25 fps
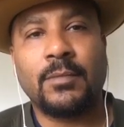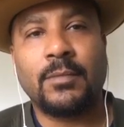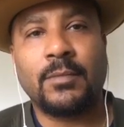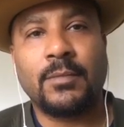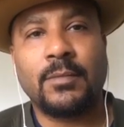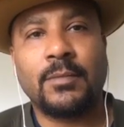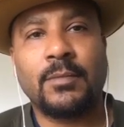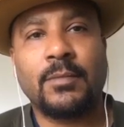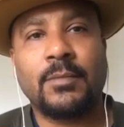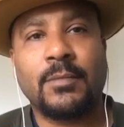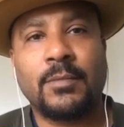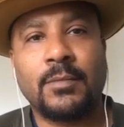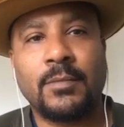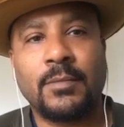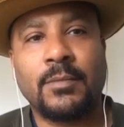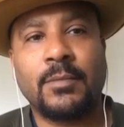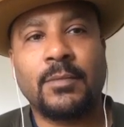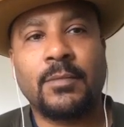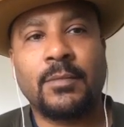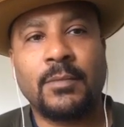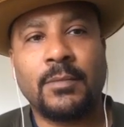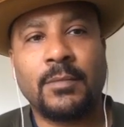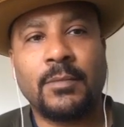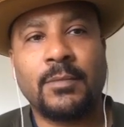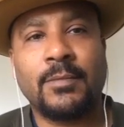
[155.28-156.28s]

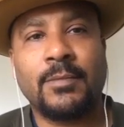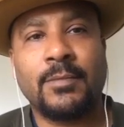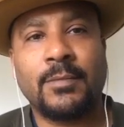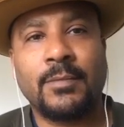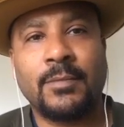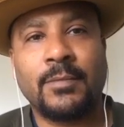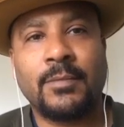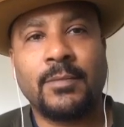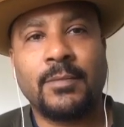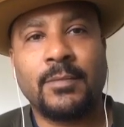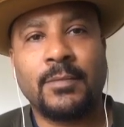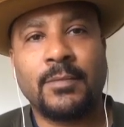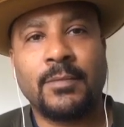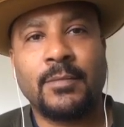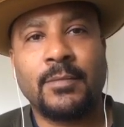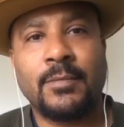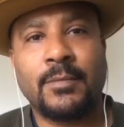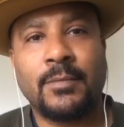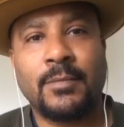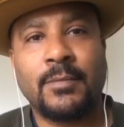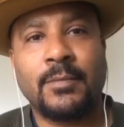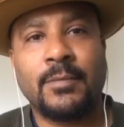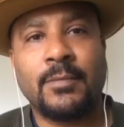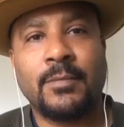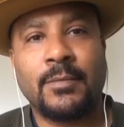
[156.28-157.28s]

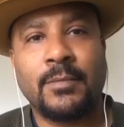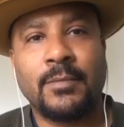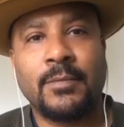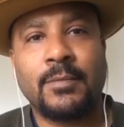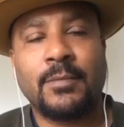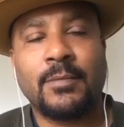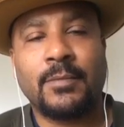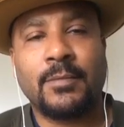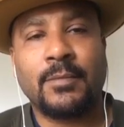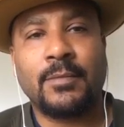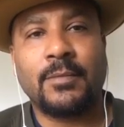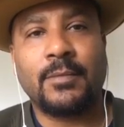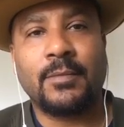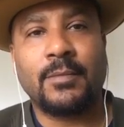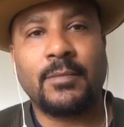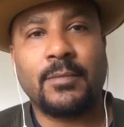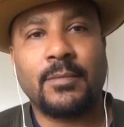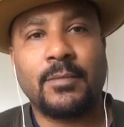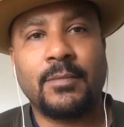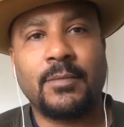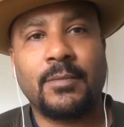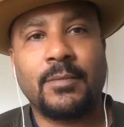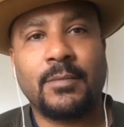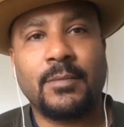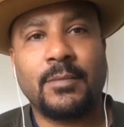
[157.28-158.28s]

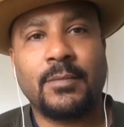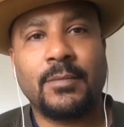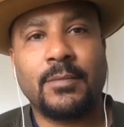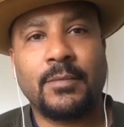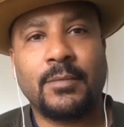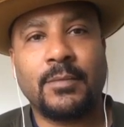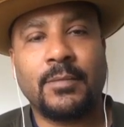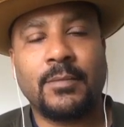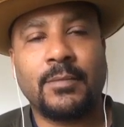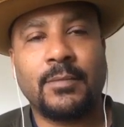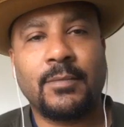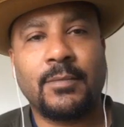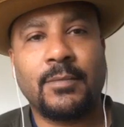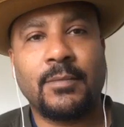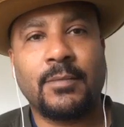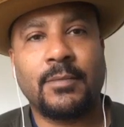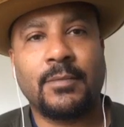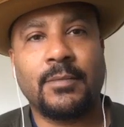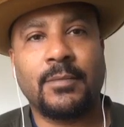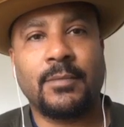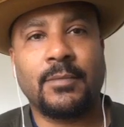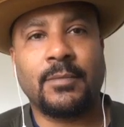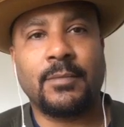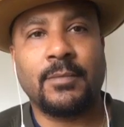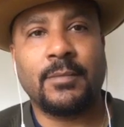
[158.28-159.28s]

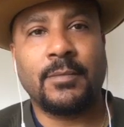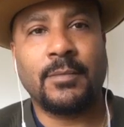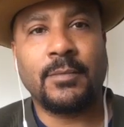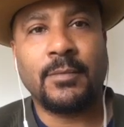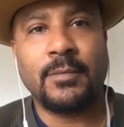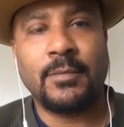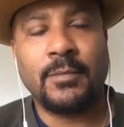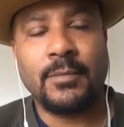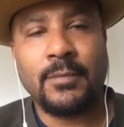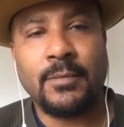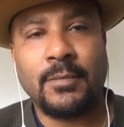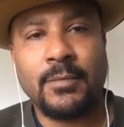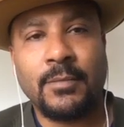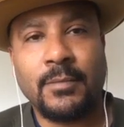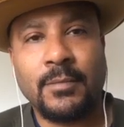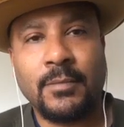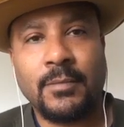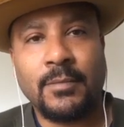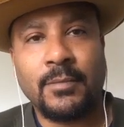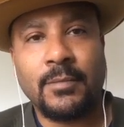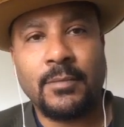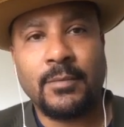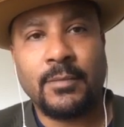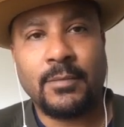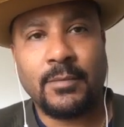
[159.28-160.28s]

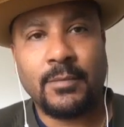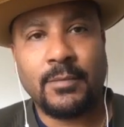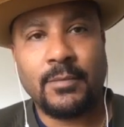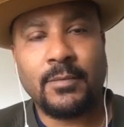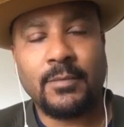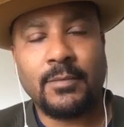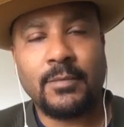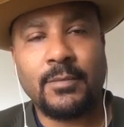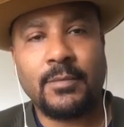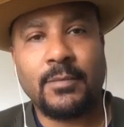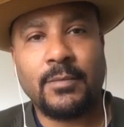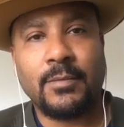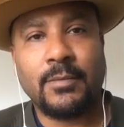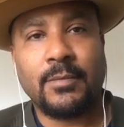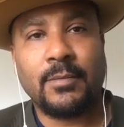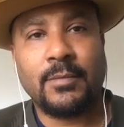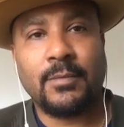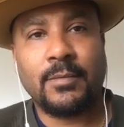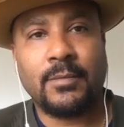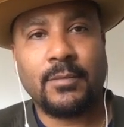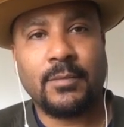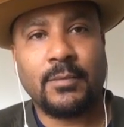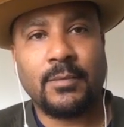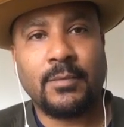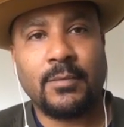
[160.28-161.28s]

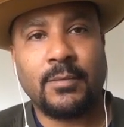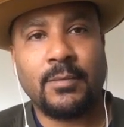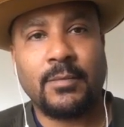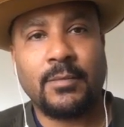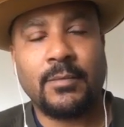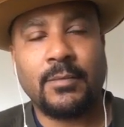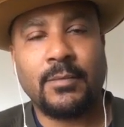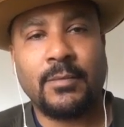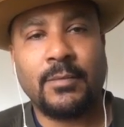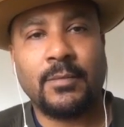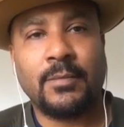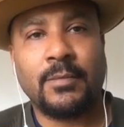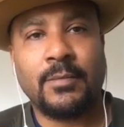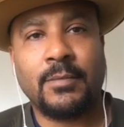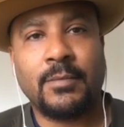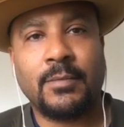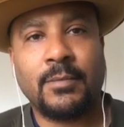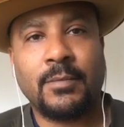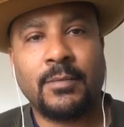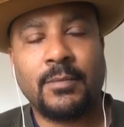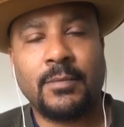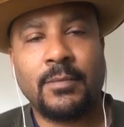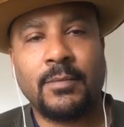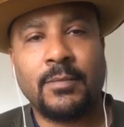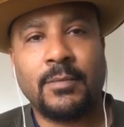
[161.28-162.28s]

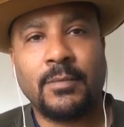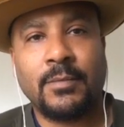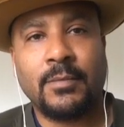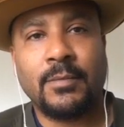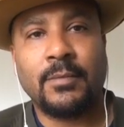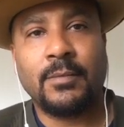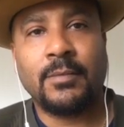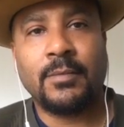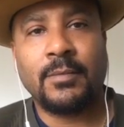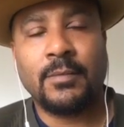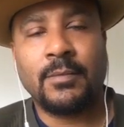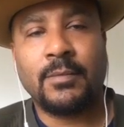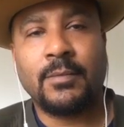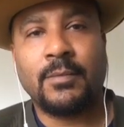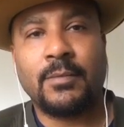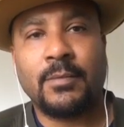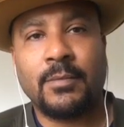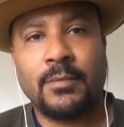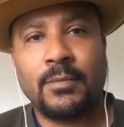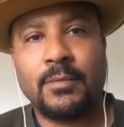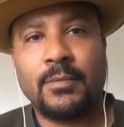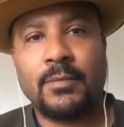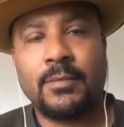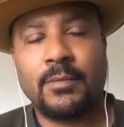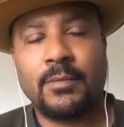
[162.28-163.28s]
The person shown says nothing.